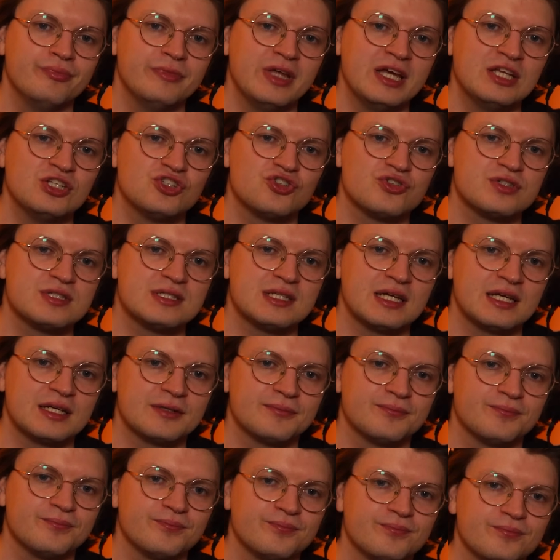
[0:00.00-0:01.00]

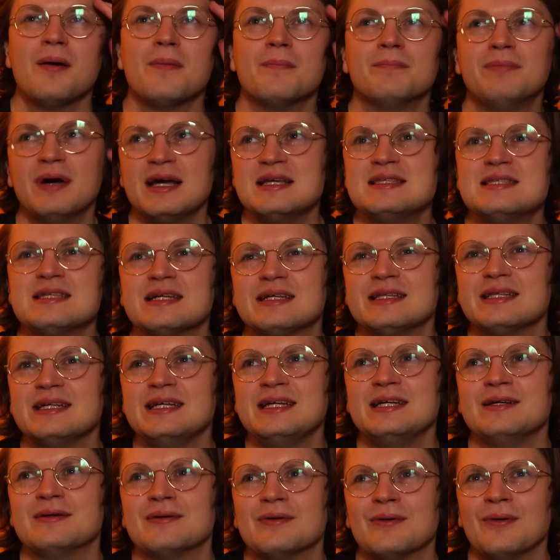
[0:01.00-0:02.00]
interesting.
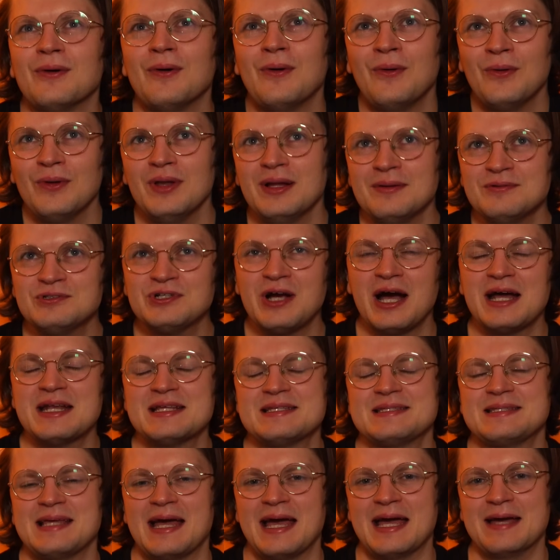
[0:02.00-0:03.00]
Basically, all I'm trying to
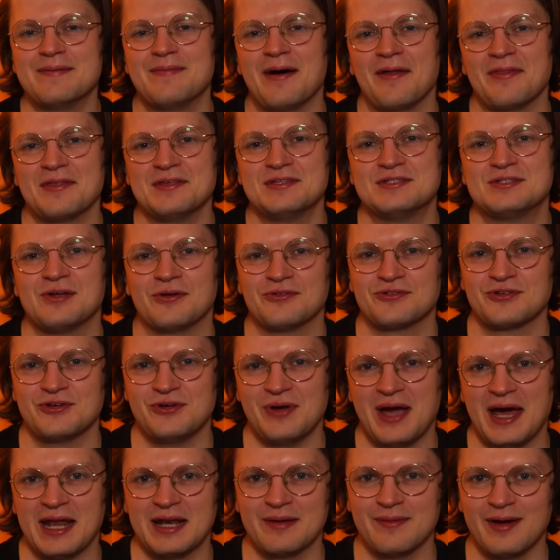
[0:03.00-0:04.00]
say about these Doctor Who
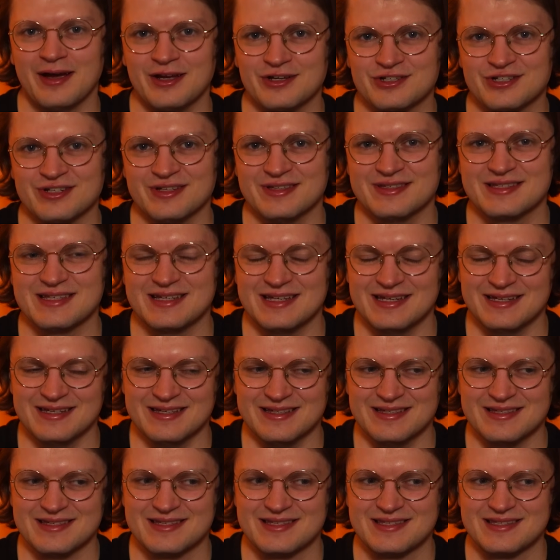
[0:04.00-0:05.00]
animations
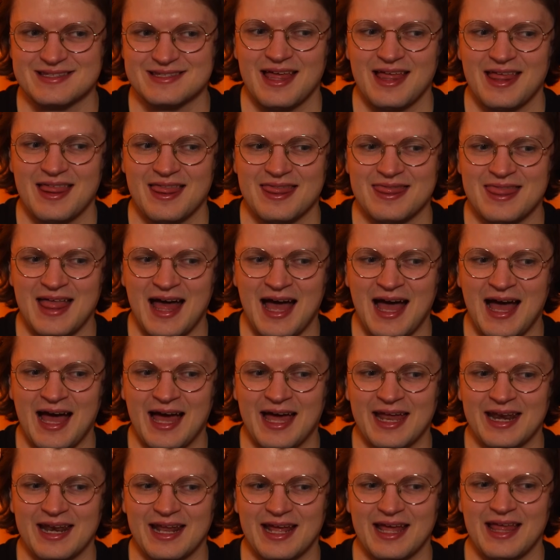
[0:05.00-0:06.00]
is
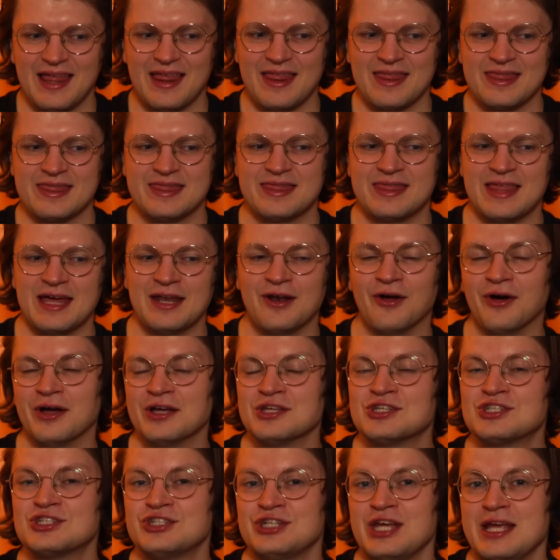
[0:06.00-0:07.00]
that they're not
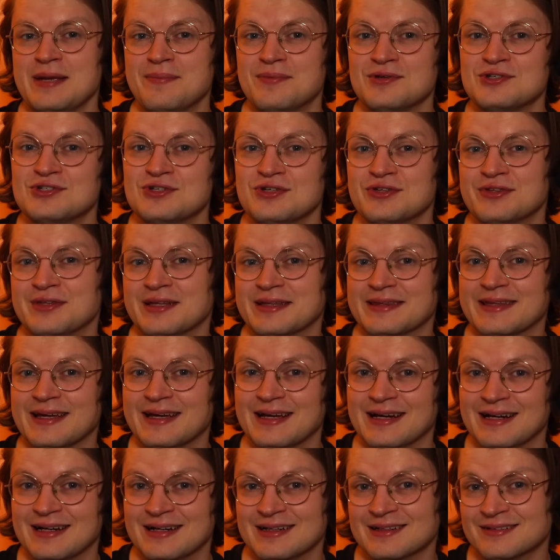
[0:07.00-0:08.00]
as cheap as you think
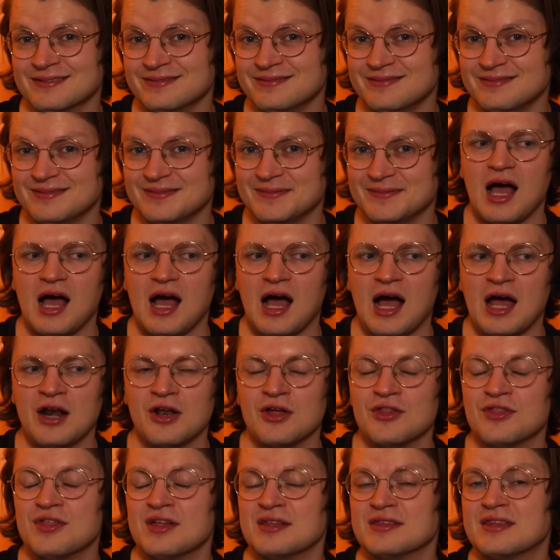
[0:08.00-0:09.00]
they are. I
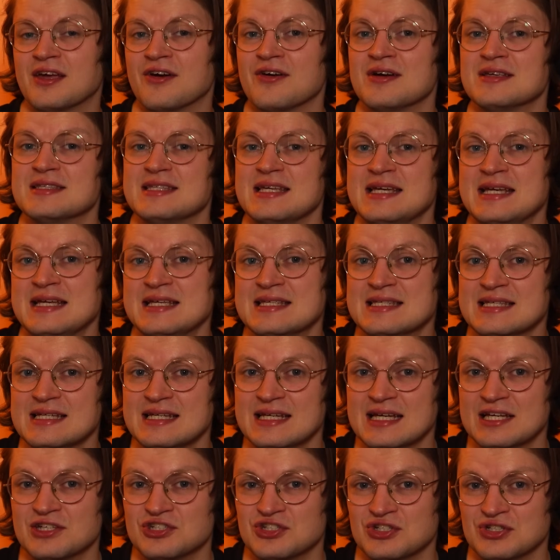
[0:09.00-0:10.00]
don't think they're as
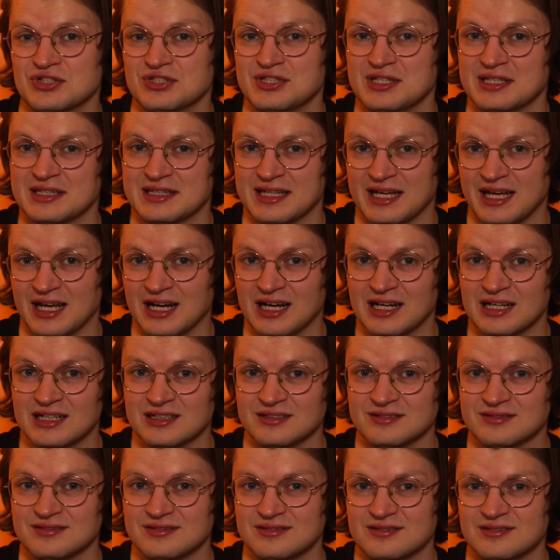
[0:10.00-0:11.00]
easy as you think they
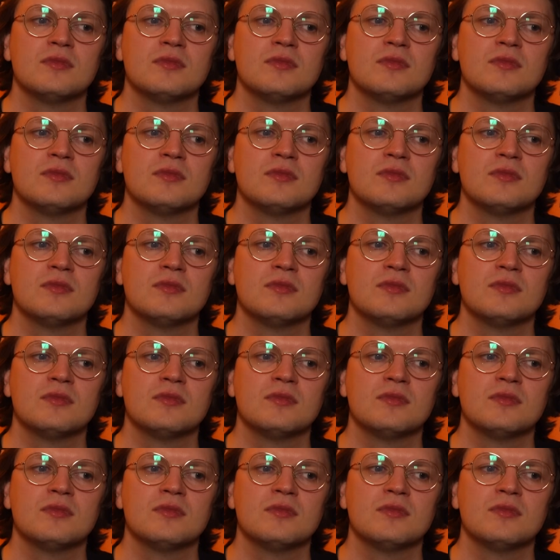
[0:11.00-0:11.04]
are.